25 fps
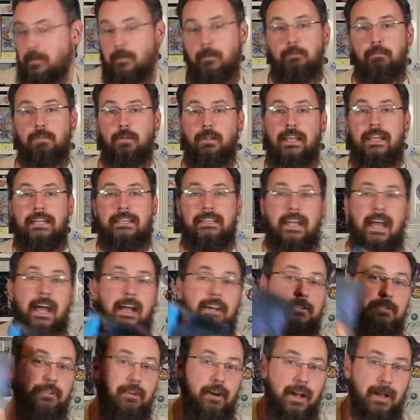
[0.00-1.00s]
playing Night
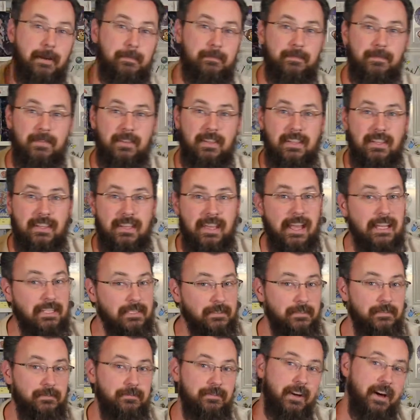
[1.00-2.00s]
Trap is
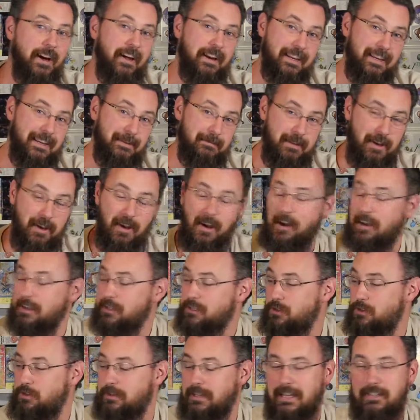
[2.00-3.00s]
funny because
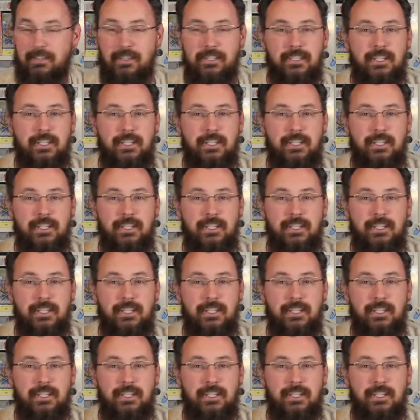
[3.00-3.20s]
you can actually,